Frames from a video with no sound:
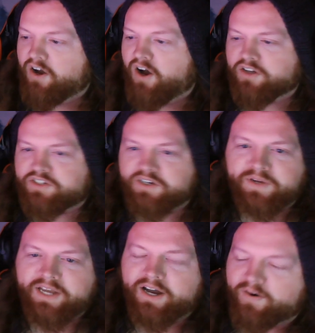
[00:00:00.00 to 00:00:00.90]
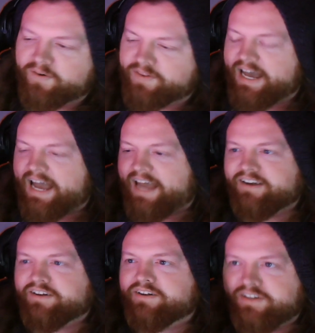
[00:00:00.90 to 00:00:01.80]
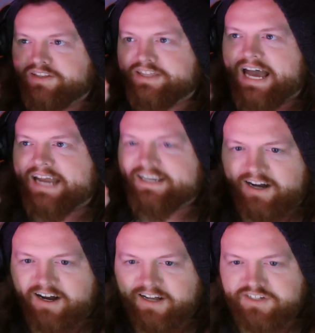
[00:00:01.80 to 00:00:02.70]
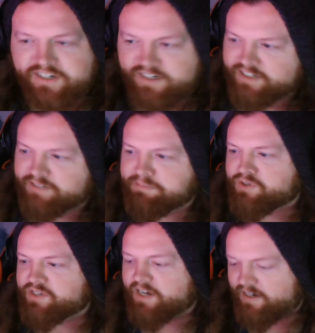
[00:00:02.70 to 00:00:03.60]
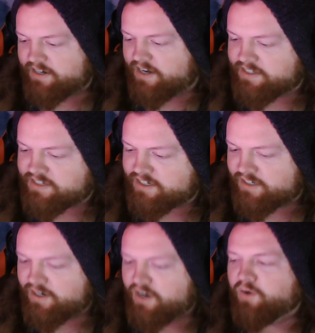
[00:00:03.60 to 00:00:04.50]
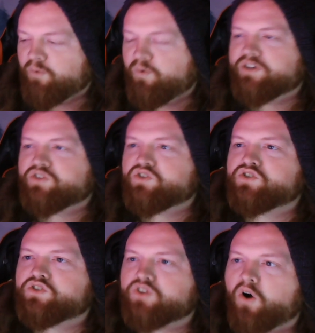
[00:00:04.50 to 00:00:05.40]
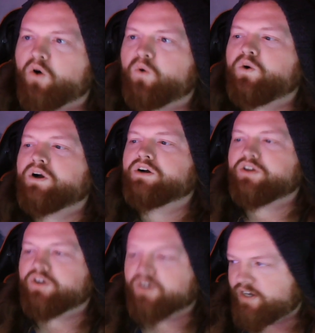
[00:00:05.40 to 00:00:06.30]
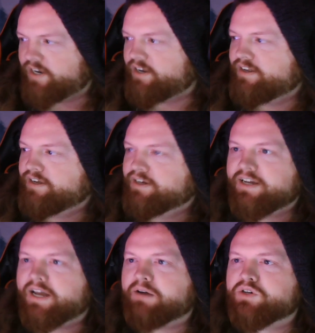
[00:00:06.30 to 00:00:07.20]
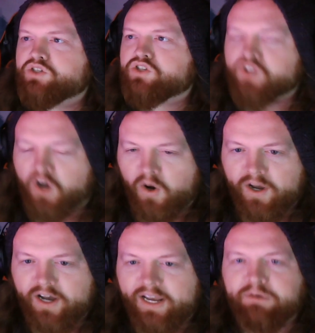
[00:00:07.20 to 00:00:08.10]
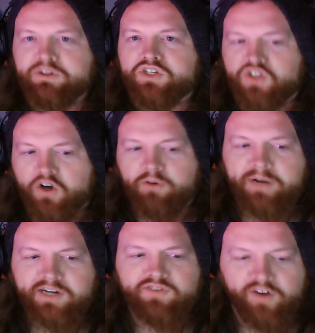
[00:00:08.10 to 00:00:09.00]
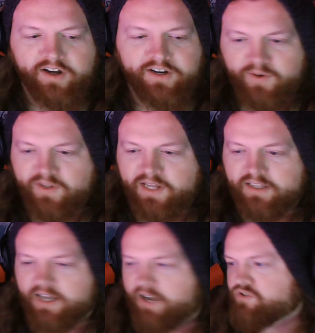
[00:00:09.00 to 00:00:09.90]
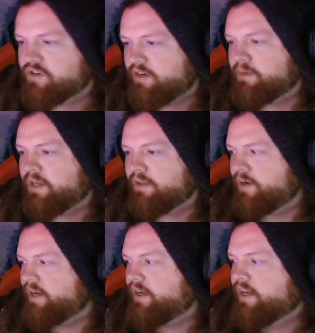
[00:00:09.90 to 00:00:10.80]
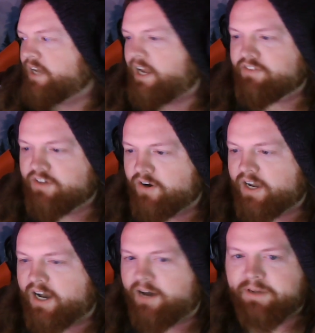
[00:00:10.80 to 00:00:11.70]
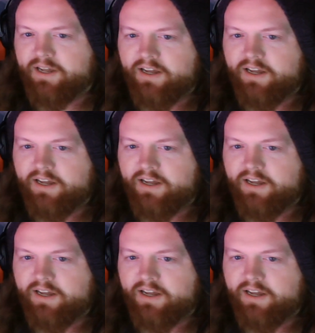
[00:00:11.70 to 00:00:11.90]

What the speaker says: Also, yo, that concert, the Busan concert, was so good. It was so good. It was so much fun doing that live stream. By the way, even though it got me